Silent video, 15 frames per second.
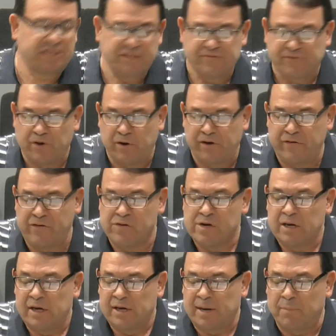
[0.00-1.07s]
front of you.
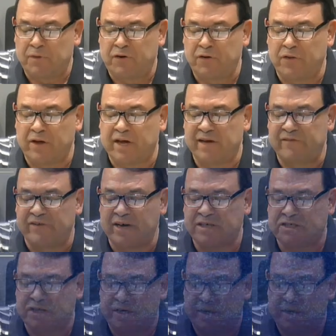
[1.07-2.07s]
Number two, the conviction.